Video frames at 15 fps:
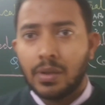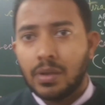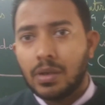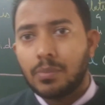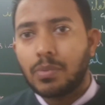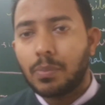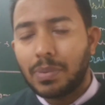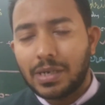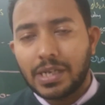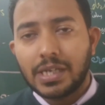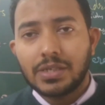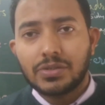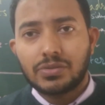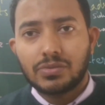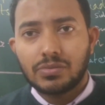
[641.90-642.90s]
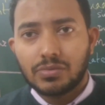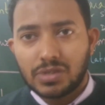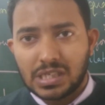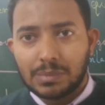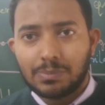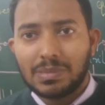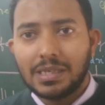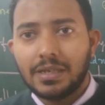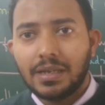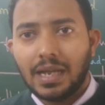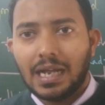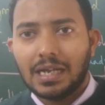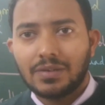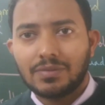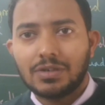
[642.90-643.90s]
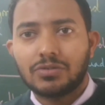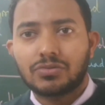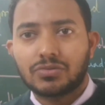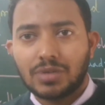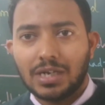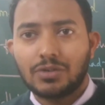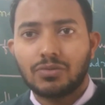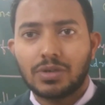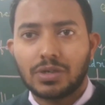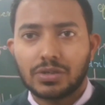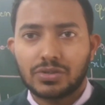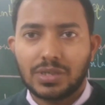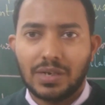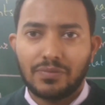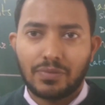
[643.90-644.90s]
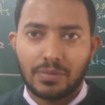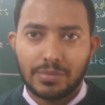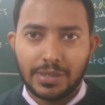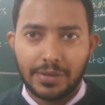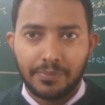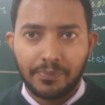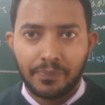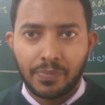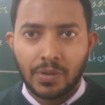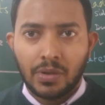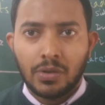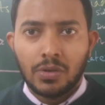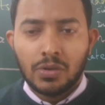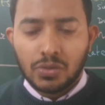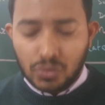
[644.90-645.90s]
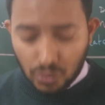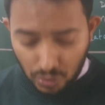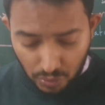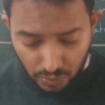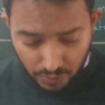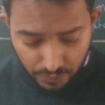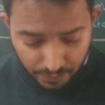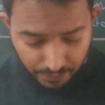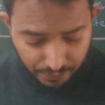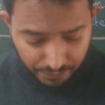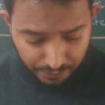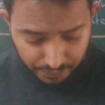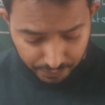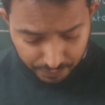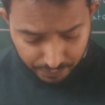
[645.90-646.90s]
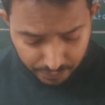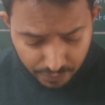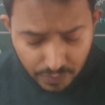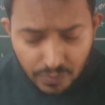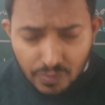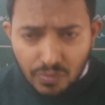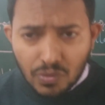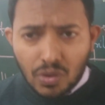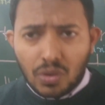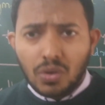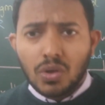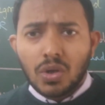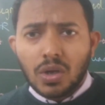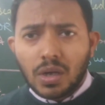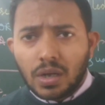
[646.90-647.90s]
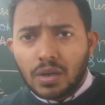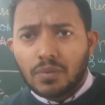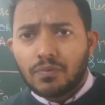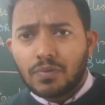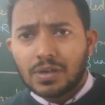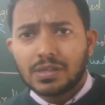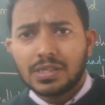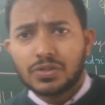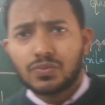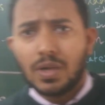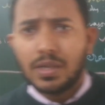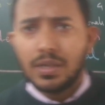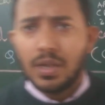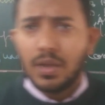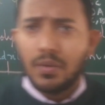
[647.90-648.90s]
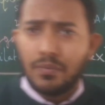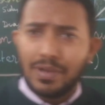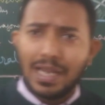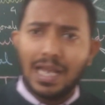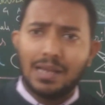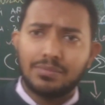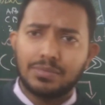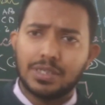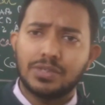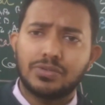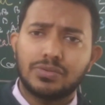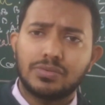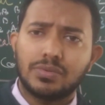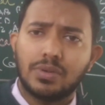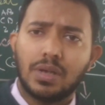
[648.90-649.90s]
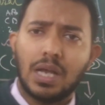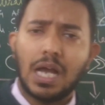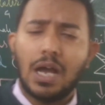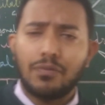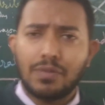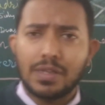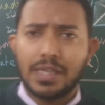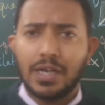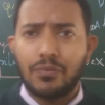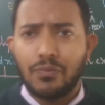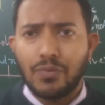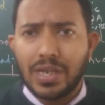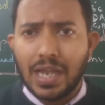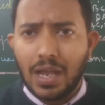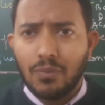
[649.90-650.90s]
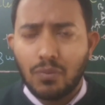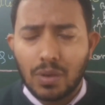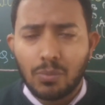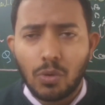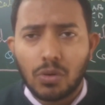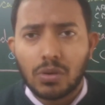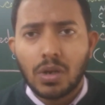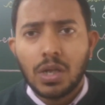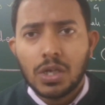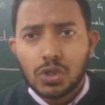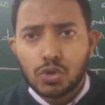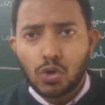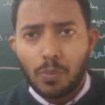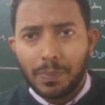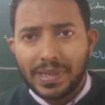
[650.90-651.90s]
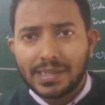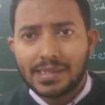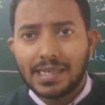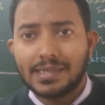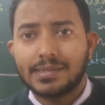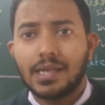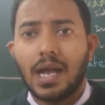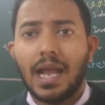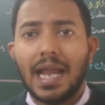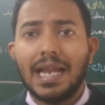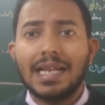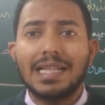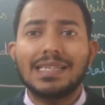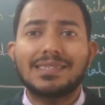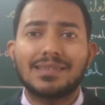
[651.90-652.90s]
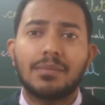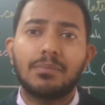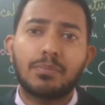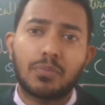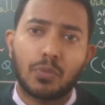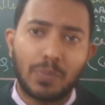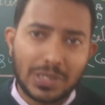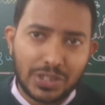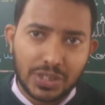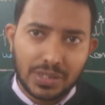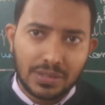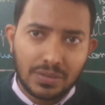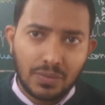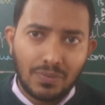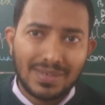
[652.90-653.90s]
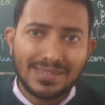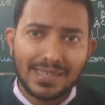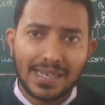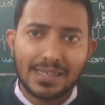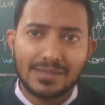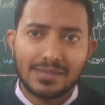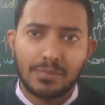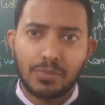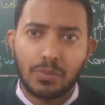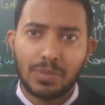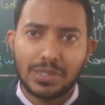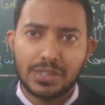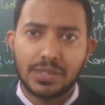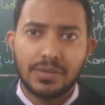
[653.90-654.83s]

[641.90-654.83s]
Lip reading: properties deeply and we'll try to understand from there. So for this one, we have this. After that, we have one more topic, that is the angle sum property. What is angle sum property?